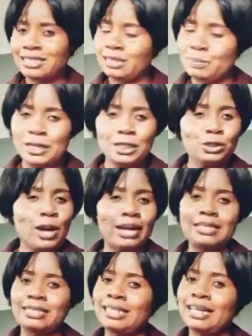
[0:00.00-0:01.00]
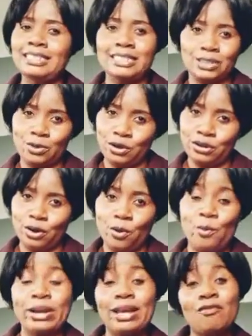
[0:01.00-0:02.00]
spiritual exchange is going
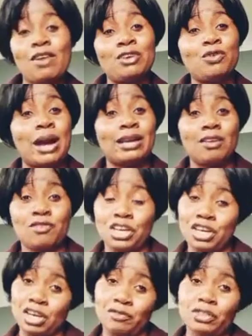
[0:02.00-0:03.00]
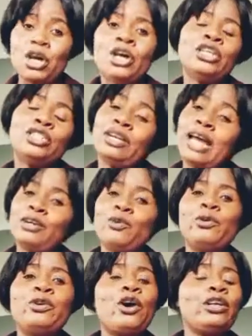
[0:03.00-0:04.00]
on whenever you are giving gift, so that
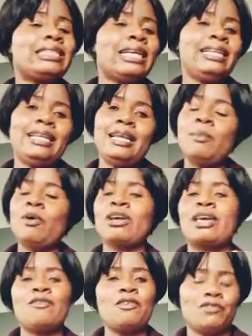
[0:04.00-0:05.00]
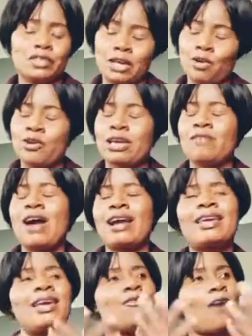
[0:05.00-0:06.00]
you will not, in the name of giving physical gift,
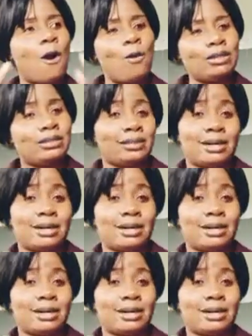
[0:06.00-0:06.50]
and give away